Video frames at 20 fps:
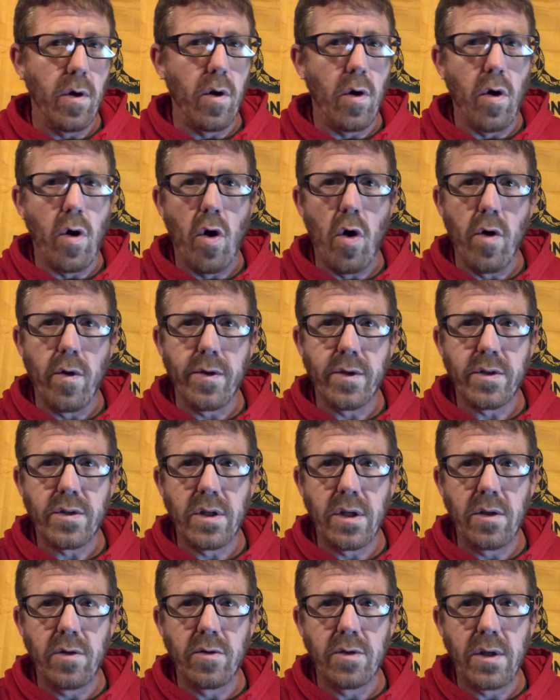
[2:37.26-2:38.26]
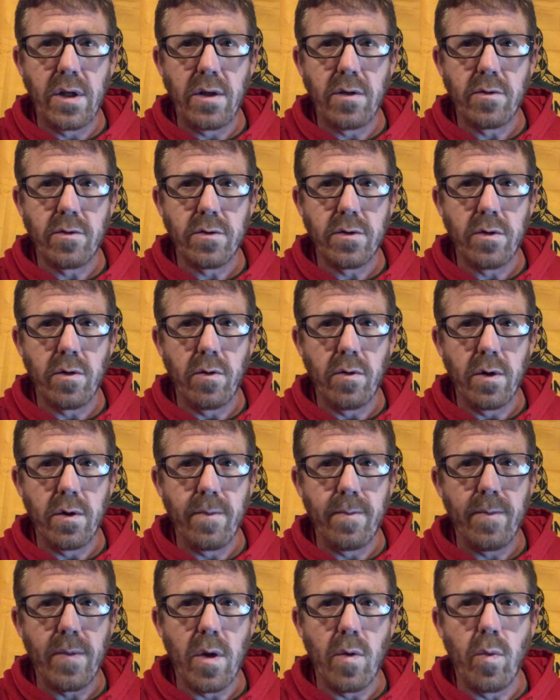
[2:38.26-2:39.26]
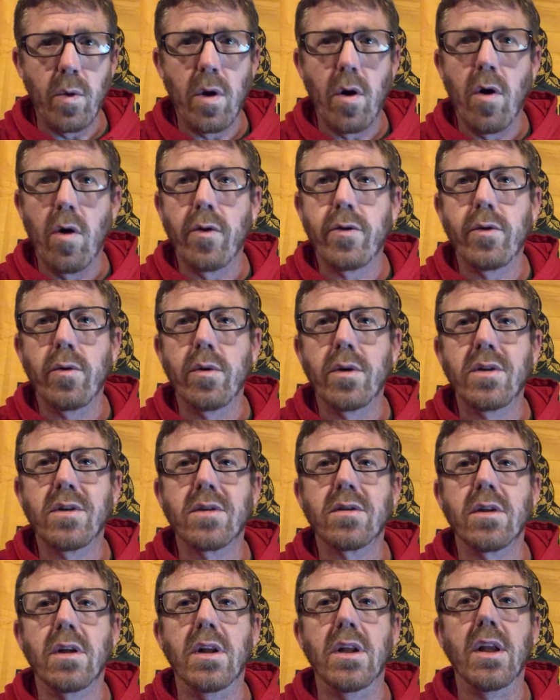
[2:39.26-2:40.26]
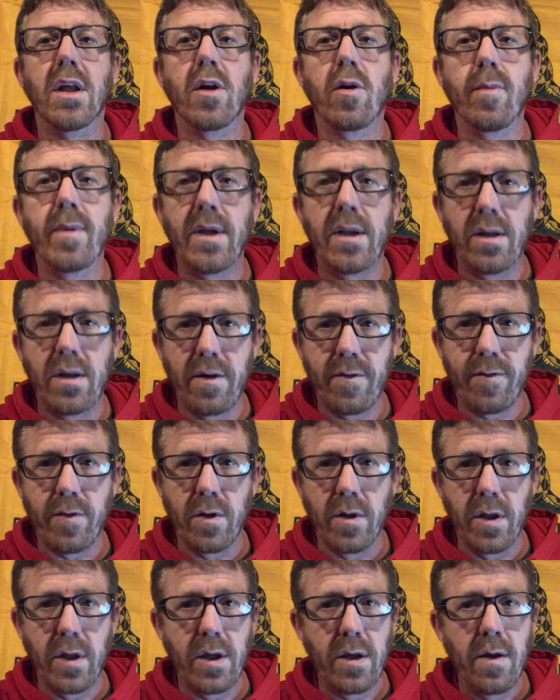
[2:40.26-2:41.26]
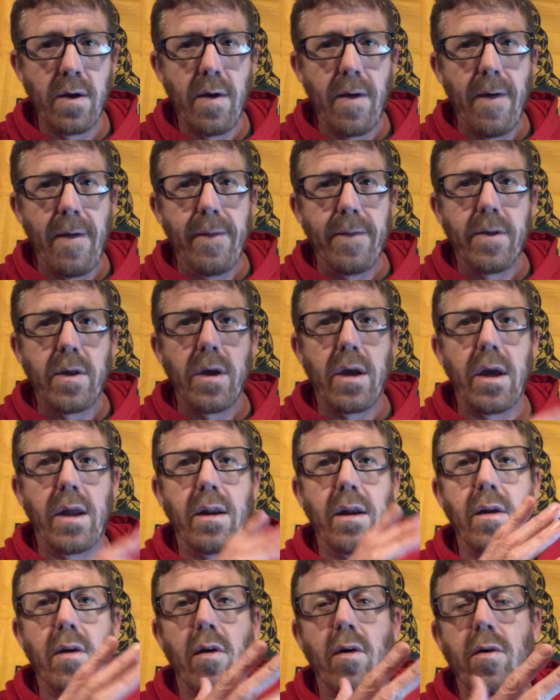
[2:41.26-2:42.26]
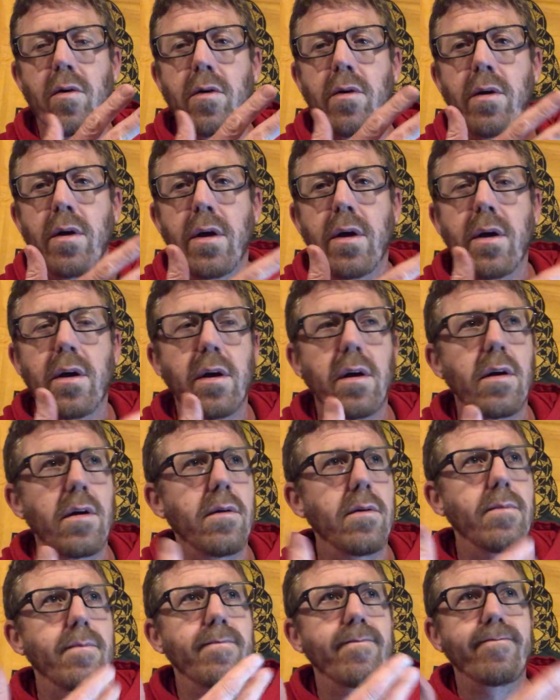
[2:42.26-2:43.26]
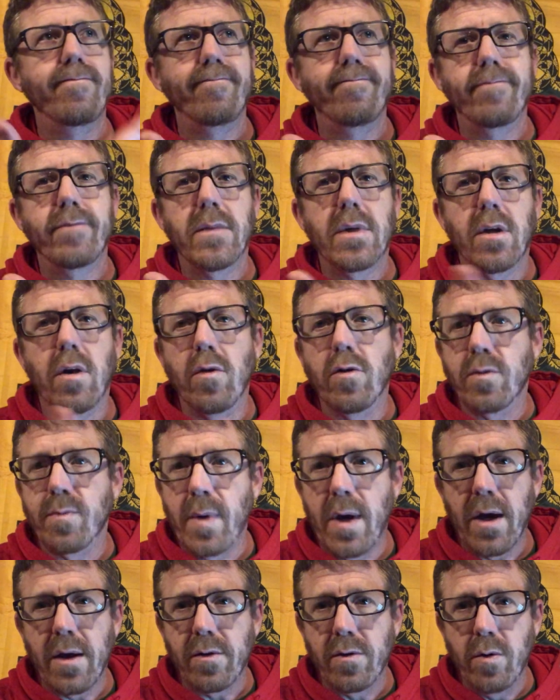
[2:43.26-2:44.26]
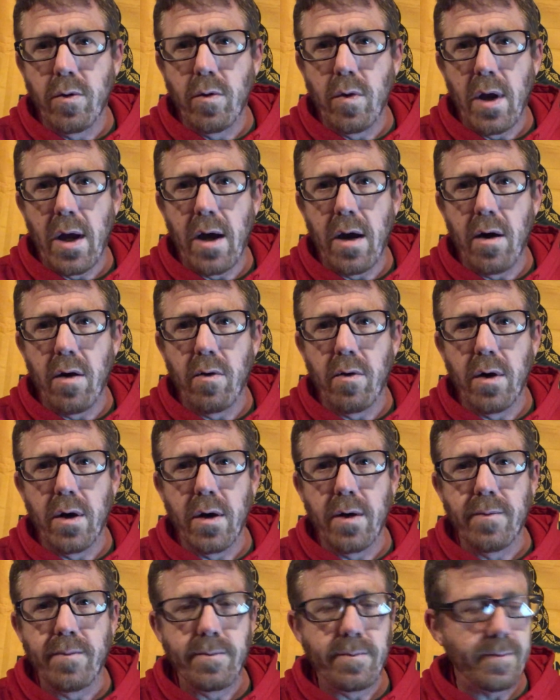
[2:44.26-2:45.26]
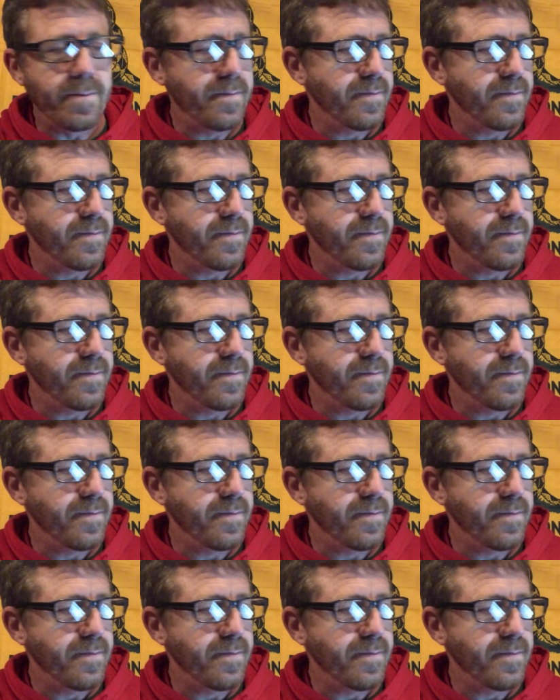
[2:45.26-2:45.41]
All the senior teachers do it, and we all do it just a little bit differently, and it all goes back to how